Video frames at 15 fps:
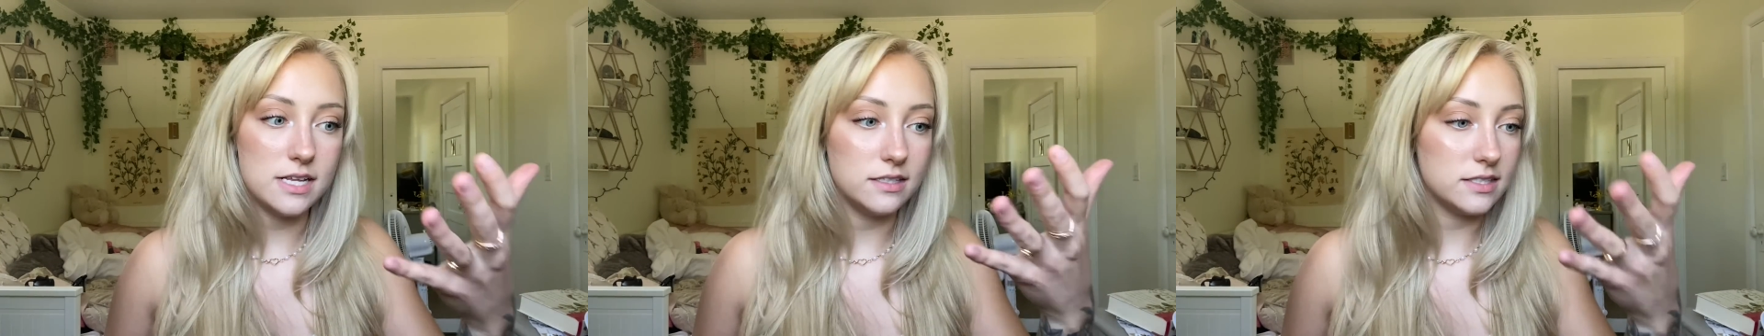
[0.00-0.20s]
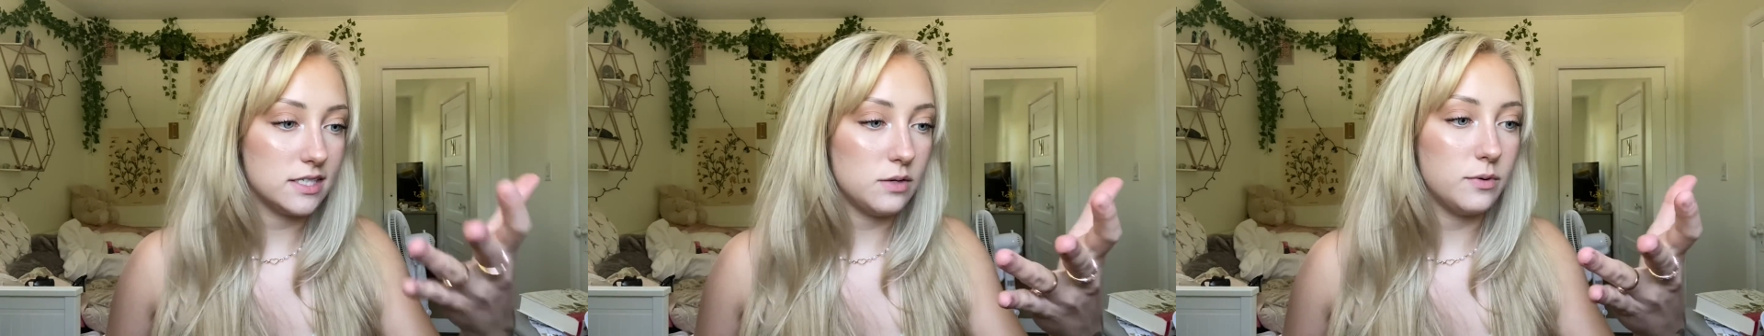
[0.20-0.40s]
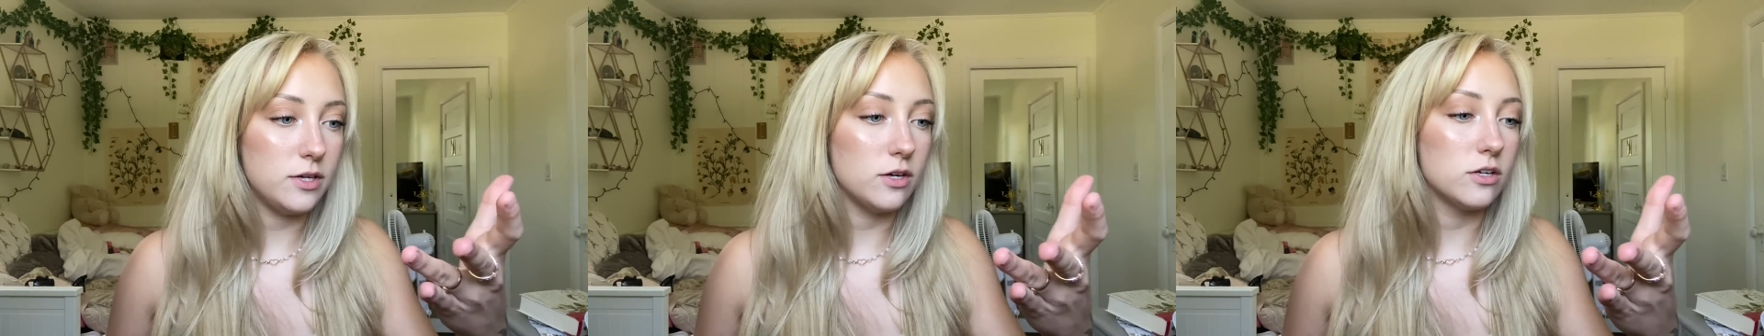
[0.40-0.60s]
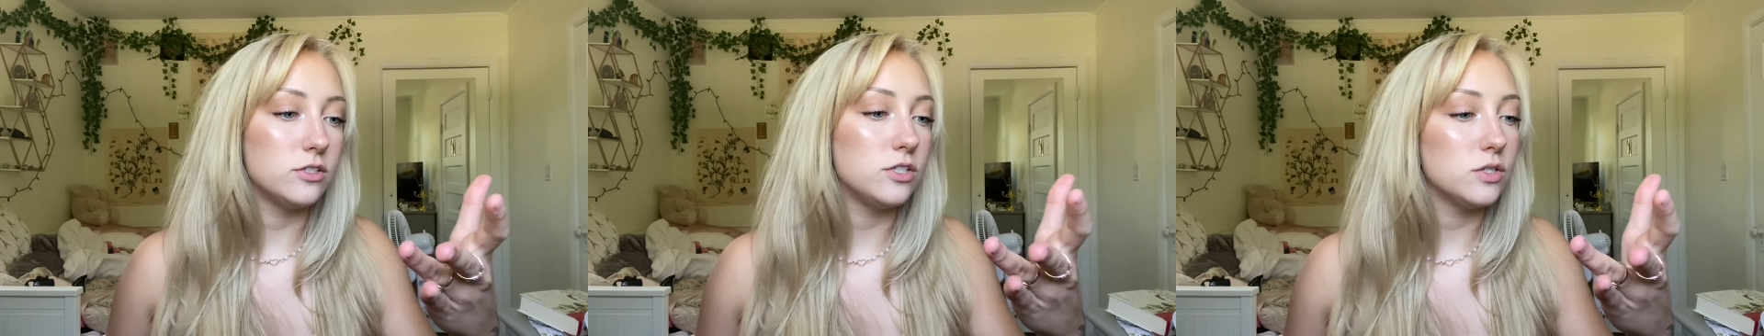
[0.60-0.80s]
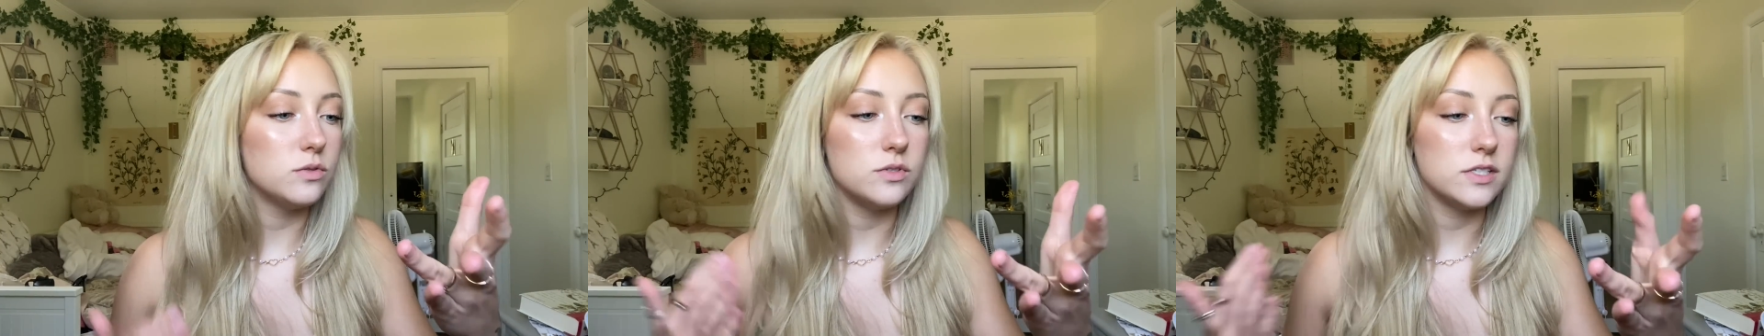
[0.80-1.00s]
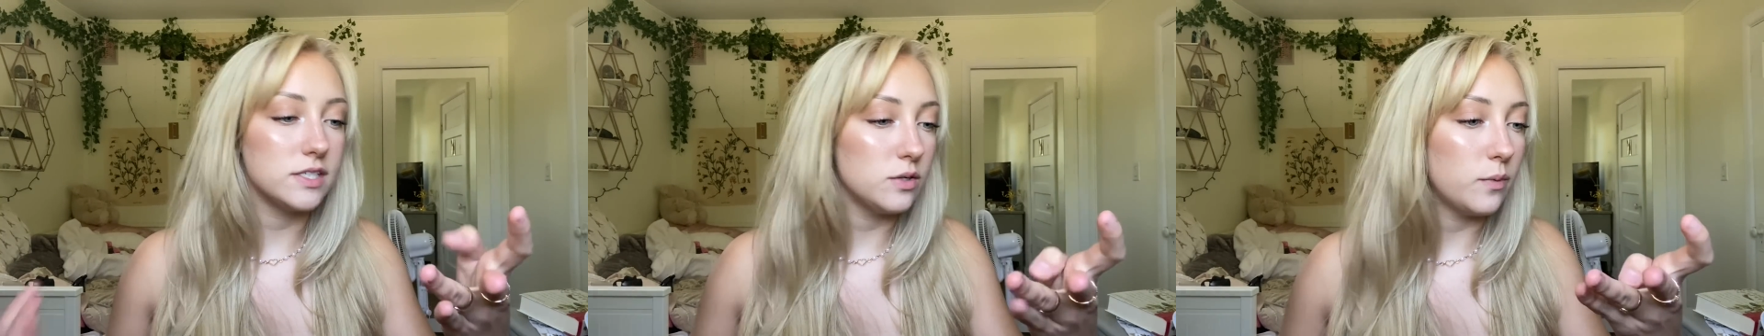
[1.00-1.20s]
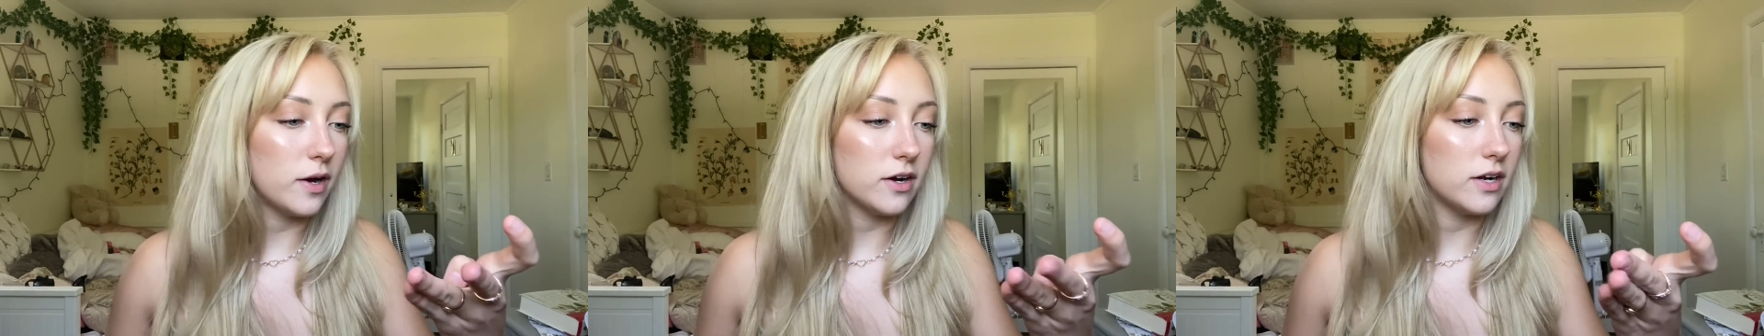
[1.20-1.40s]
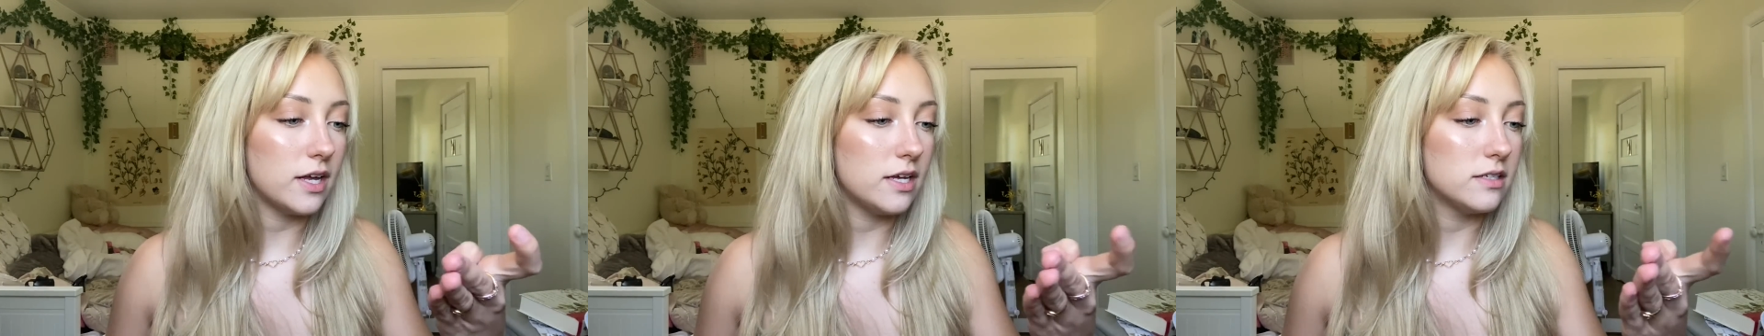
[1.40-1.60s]
and see what you can do and see
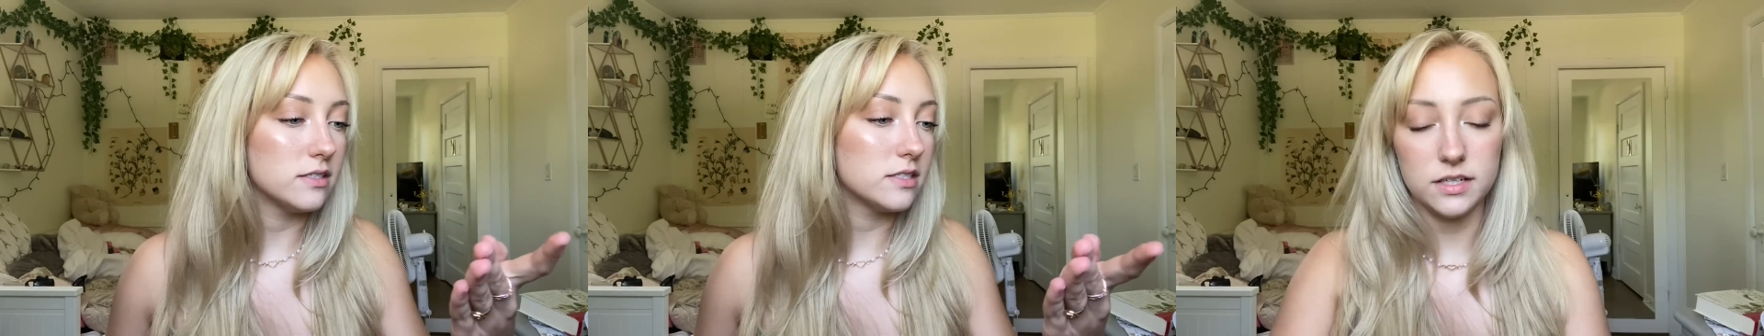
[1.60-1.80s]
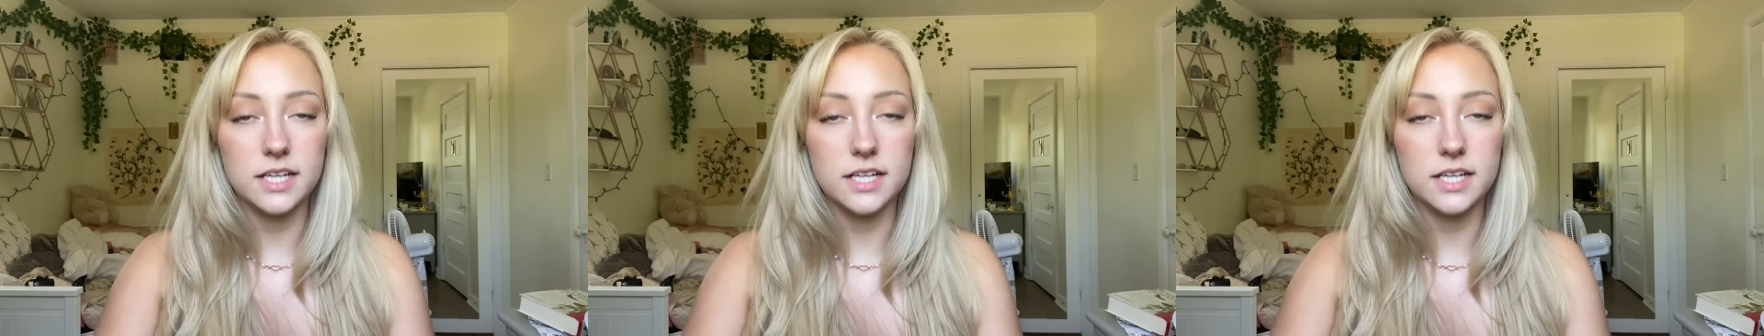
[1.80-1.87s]
where it is.